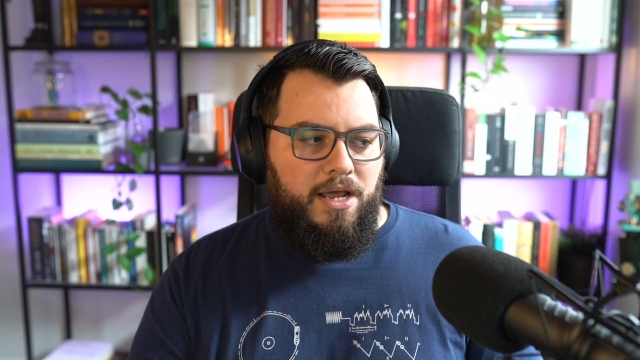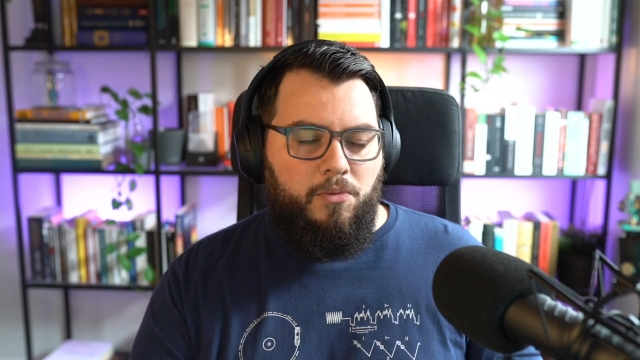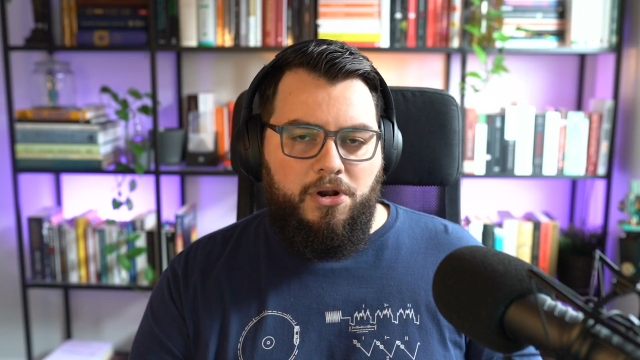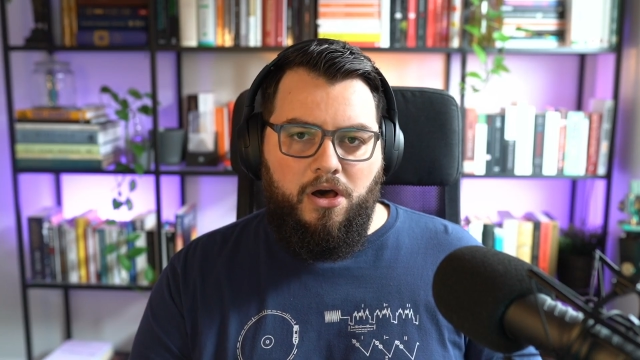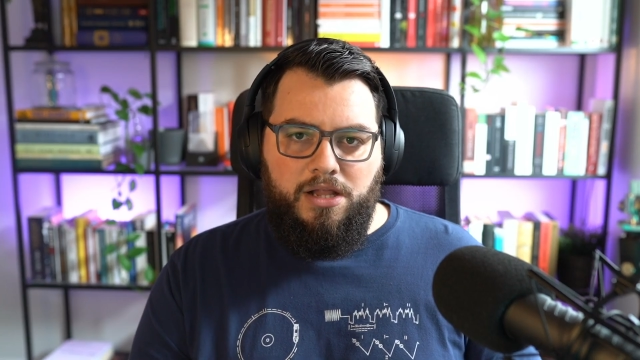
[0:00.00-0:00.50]
Now I
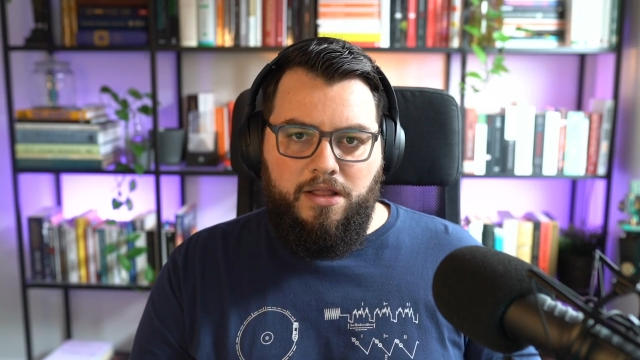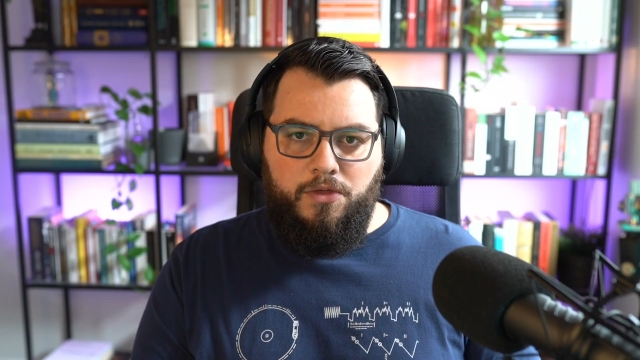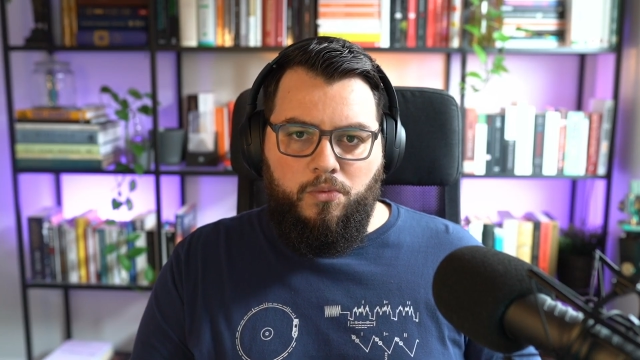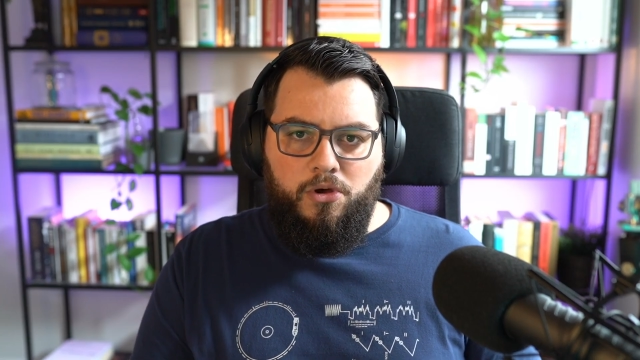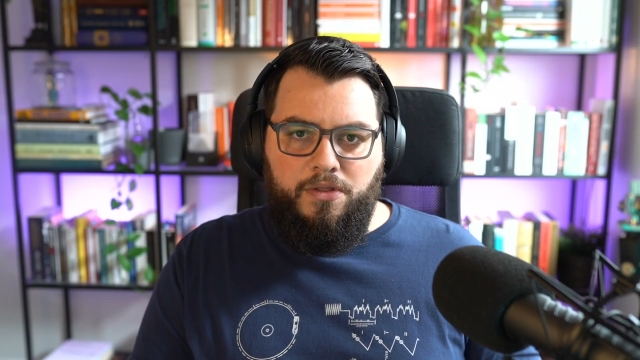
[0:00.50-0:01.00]
want to highlight
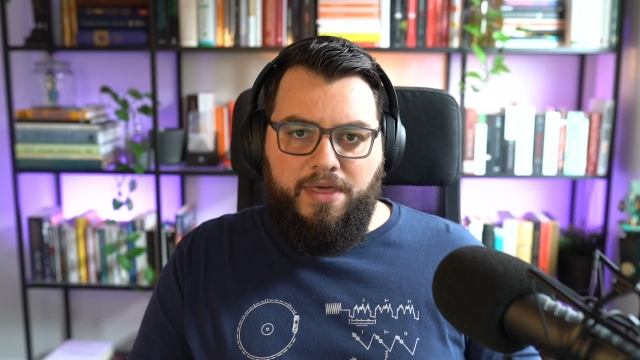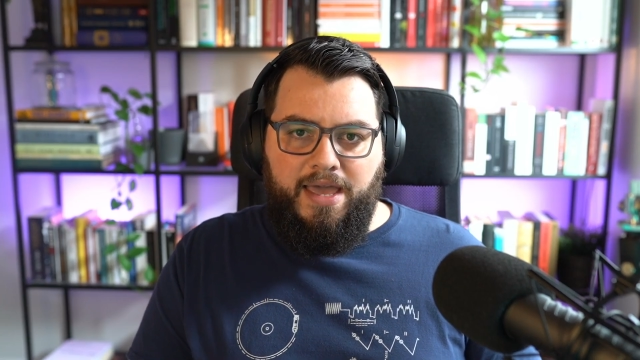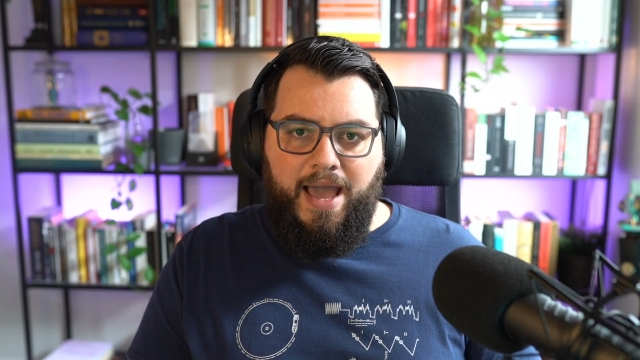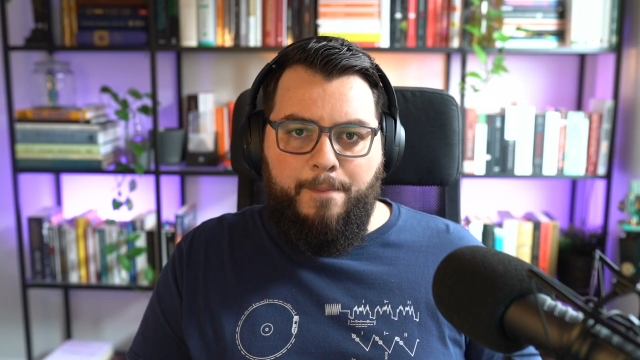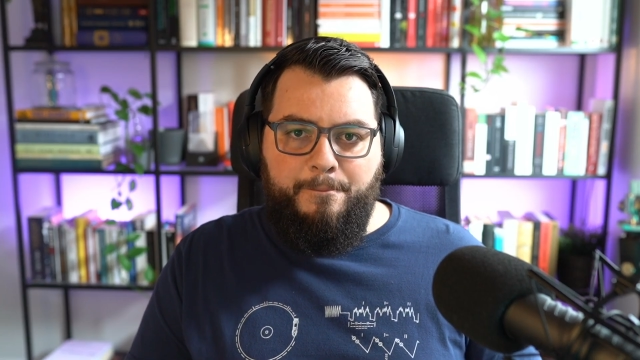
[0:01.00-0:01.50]
the word
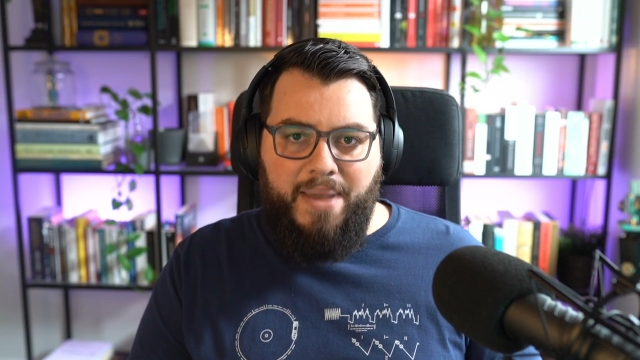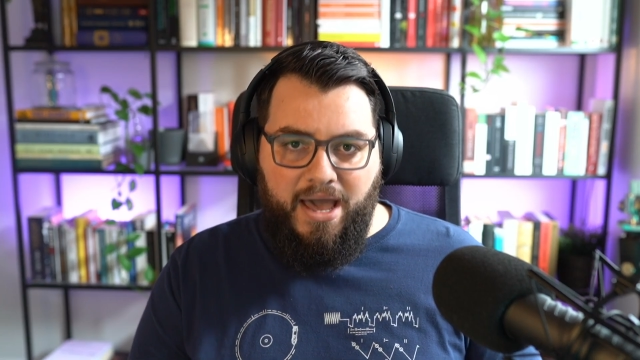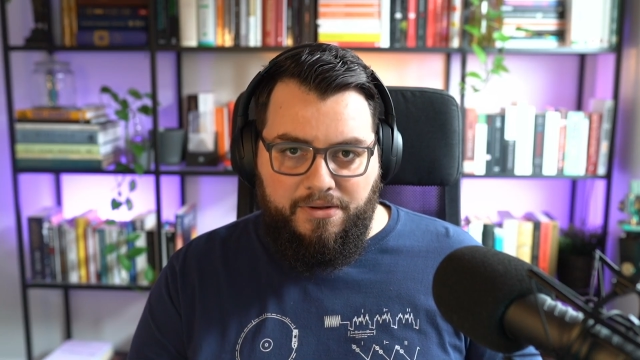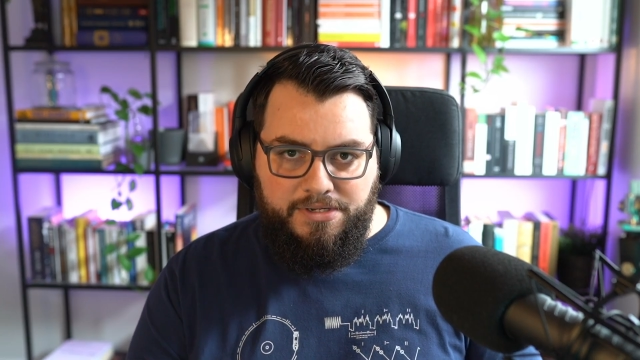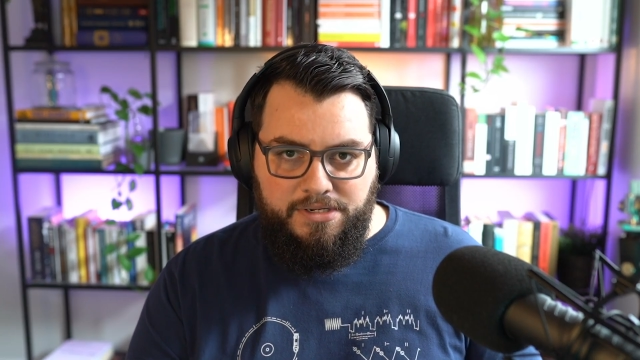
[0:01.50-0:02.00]
there,
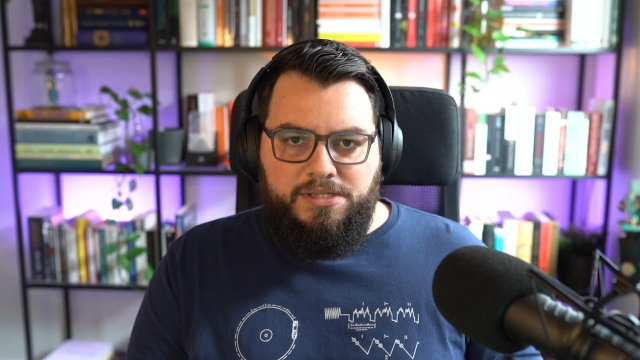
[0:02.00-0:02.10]
about.